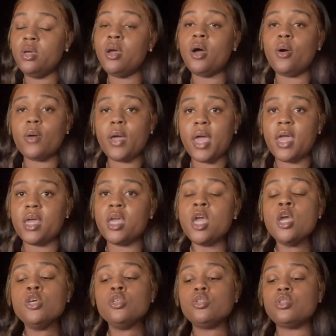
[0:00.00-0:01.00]
Okay,
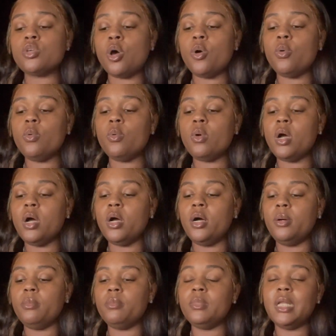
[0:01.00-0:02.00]
so
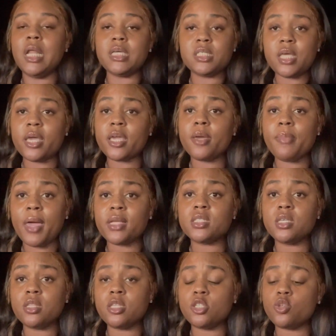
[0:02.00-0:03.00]
um, let's take it back
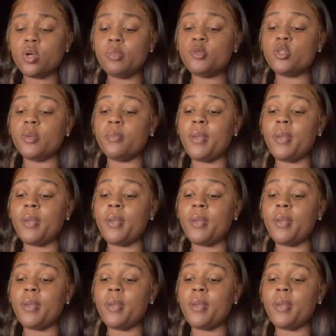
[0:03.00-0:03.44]
to the scripture.